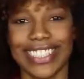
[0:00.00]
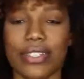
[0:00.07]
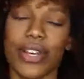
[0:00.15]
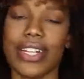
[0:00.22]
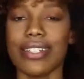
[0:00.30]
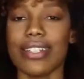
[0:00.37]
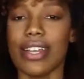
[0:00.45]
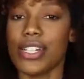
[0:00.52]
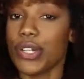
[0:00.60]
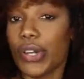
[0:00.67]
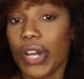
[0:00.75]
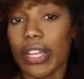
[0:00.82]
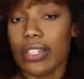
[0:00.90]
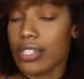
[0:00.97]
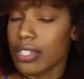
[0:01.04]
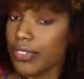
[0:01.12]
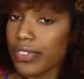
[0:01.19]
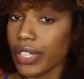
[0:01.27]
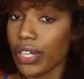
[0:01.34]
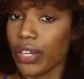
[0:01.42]
So I decided to create this
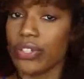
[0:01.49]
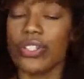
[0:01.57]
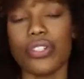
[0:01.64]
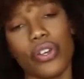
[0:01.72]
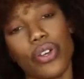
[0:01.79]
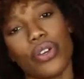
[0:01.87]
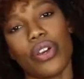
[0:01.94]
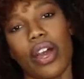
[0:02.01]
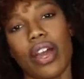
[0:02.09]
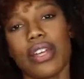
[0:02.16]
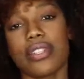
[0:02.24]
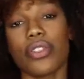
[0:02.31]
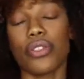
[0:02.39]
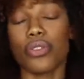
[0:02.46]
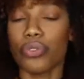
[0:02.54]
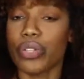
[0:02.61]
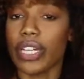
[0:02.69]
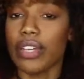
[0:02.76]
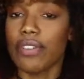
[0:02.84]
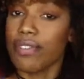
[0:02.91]
little video to show you guys
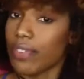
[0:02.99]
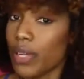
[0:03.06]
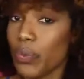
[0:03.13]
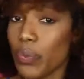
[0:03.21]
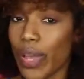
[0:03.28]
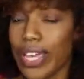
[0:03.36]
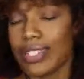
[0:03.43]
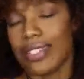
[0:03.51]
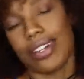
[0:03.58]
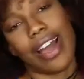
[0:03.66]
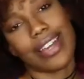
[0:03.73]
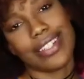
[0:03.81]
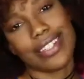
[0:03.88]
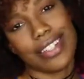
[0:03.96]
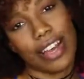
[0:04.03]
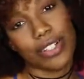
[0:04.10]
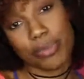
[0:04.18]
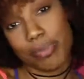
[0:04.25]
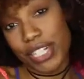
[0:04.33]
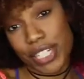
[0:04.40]
three fun ways that I
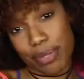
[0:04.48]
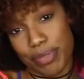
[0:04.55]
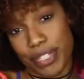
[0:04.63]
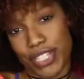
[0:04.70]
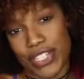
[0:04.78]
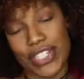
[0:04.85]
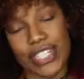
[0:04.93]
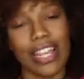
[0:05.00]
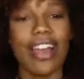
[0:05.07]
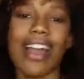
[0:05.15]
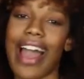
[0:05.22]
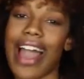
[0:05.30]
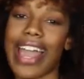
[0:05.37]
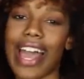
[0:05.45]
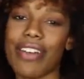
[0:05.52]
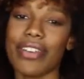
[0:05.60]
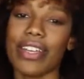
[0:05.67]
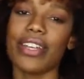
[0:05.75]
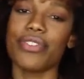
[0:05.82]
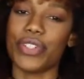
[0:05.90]
styled my jumpsuits. I
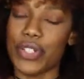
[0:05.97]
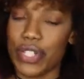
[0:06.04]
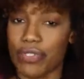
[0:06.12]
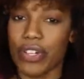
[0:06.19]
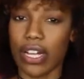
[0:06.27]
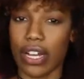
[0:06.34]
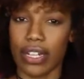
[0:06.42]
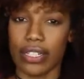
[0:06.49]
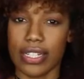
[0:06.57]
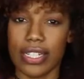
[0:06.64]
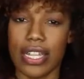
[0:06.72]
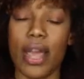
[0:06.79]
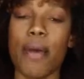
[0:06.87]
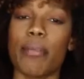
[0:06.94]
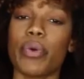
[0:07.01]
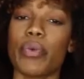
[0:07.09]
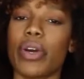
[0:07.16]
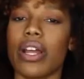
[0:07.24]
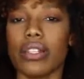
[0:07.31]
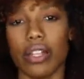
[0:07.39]
have it in a few different colors,
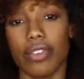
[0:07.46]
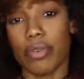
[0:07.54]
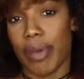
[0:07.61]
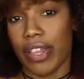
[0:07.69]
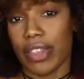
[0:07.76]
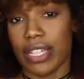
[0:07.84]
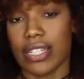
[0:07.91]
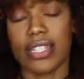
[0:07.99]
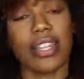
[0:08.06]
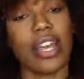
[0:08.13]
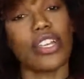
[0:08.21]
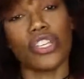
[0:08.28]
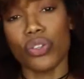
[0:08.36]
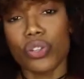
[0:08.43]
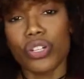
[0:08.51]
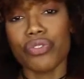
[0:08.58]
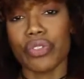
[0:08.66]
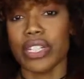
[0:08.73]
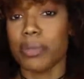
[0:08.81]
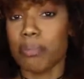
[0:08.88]
but what I love about these is that you
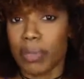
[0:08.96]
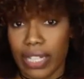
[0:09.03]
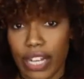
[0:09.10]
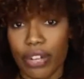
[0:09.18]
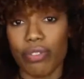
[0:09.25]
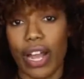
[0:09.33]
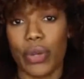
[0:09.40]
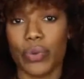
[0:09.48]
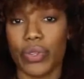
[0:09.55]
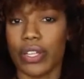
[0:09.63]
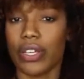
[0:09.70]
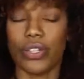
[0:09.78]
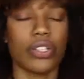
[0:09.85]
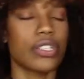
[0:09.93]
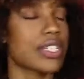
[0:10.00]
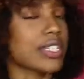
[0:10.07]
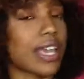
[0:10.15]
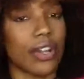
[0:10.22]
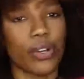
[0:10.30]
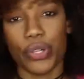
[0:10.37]
can really play around with it. You can
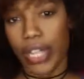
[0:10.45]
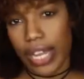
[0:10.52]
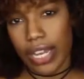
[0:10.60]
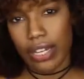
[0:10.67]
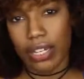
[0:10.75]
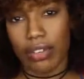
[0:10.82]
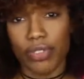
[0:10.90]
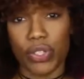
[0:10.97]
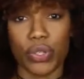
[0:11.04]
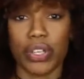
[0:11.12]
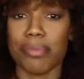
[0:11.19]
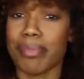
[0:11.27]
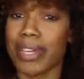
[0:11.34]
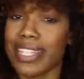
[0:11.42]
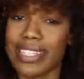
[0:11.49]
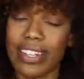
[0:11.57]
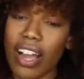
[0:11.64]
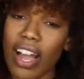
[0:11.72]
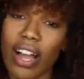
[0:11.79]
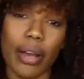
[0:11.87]
just get creative, you can mix
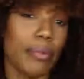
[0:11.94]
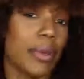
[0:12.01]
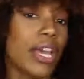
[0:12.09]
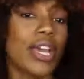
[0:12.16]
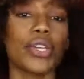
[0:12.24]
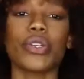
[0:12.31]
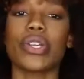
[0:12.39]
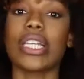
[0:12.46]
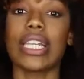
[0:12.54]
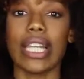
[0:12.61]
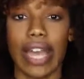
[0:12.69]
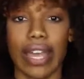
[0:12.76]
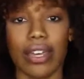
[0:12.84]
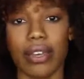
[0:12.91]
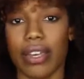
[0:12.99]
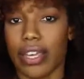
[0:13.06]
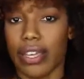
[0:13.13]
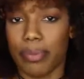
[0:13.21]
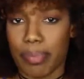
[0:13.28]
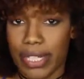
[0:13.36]
it up, you can layer
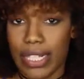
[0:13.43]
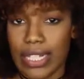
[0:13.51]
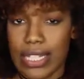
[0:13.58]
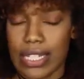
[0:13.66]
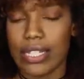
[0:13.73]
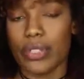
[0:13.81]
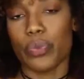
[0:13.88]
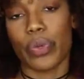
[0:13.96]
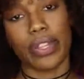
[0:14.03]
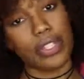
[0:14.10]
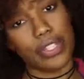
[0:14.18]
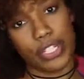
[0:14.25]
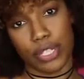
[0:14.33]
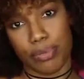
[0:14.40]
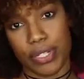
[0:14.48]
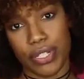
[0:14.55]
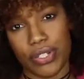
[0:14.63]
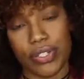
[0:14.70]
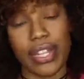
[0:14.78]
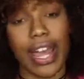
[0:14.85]
in pieces with these
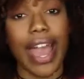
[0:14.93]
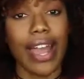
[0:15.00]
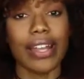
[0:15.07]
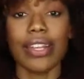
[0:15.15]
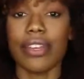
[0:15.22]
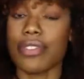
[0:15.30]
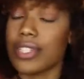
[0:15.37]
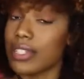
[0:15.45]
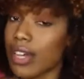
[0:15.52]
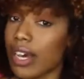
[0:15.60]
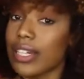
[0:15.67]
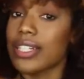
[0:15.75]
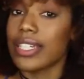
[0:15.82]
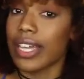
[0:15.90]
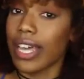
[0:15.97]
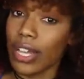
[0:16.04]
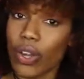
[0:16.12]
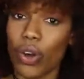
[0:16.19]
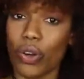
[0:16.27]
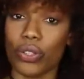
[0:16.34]
jumpsuits, and if it's starting to
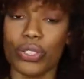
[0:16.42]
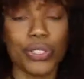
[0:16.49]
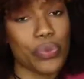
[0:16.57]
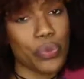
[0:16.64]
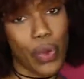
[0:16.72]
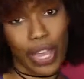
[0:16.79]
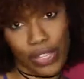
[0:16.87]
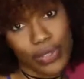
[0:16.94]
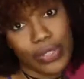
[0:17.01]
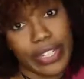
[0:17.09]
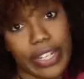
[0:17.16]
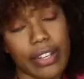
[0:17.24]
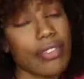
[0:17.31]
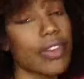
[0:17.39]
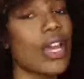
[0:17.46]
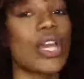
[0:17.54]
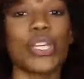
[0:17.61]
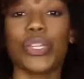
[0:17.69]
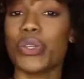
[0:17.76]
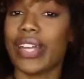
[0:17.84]
get cold where you live,
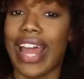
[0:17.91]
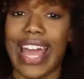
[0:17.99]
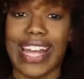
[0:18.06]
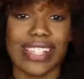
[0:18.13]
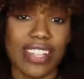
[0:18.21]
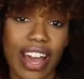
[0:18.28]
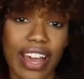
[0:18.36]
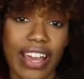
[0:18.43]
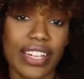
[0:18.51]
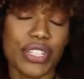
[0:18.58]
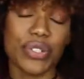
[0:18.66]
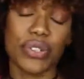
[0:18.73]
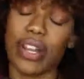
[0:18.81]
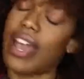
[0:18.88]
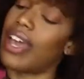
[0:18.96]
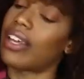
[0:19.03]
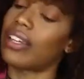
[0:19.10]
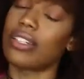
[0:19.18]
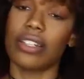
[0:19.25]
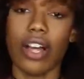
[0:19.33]
you can add tights, you can
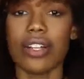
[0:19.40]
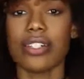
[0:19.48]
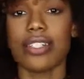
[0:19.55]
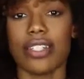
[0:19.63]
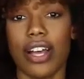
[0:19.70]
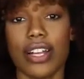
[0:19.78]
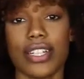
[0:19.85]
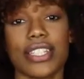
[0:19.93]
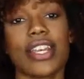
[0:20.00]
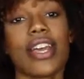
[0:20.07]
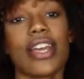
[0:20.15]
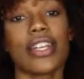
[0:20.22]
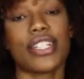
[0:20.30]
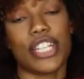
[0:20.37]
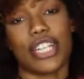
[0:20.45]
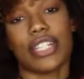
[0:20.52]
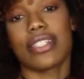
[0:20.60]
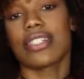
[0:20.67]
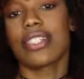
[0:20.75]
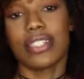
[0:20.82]
add long socks.
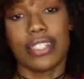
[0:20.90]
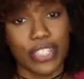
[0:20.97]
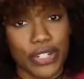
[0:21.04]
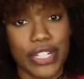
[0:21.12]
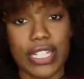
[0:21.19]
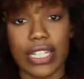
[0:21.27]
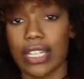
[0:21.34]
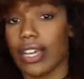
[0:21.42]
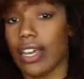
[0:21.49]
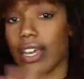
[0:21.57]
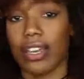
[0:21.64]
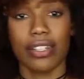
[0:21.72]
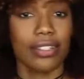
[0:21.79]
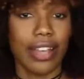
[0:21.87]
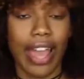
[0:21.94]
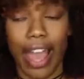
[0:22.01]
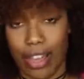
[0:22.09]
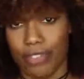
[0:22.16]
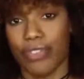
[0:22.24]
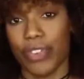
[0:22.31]
Just seriously
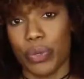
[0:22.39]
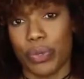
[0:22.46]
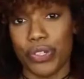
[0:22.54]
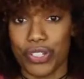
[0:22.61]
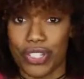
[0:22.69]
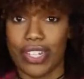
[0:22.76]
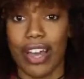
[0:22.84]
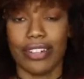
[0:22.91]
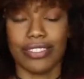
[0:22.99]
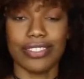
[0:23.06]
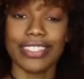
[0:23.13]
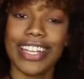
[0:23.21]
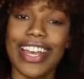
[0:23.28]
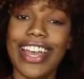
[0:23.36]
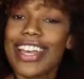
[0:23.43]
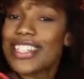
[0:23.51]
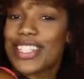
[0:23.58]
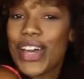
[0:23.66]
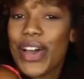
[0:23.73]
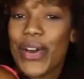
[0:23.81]
have fun with your style.
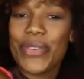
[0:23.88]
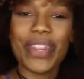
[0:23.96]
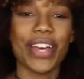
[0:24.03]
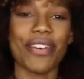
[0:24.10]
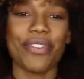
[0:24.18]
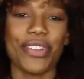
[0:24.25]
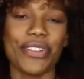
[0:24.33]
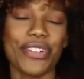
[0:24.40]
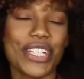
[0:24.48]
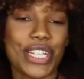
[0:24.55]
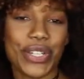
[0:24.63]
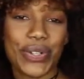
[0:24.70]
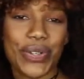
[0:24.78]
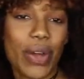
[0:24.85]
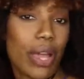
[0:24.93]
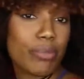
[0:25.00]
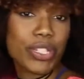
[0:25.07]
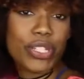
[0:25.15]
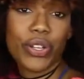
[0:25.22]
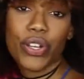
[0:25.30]
So without further ado,
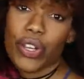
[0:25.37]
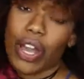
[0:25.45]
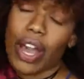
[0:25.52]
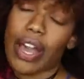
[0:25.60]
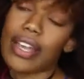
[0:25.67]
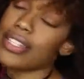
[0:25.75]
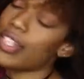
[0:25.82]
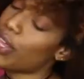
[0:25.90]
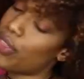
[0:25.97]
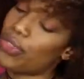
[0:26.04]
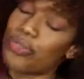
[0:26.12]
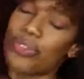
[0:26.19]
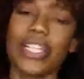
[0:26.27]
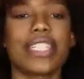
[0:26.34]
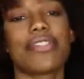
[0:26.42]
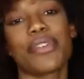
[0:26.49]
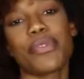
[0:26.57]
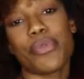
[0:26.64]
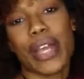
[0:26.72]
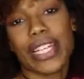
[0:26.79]
I'm showing you guys three
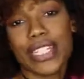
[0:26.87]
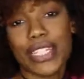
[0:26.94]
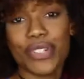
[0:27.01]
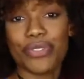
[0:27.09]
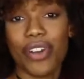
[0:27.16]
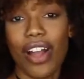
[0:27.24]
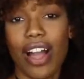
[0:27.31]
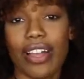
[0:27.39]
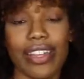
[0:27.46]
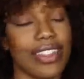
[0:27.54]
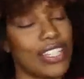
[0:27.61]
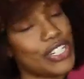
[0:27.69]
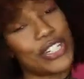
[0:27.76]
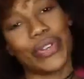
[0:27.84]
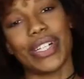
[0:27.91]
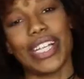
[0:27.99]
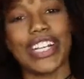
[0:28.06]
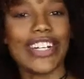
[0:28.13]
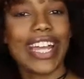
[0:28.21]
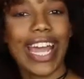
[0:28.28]
different ways to rock the
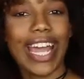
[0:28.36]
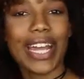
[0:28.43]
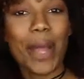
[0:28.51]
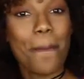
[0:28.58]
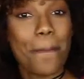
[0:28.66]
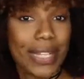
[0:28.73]
Jolie Coquette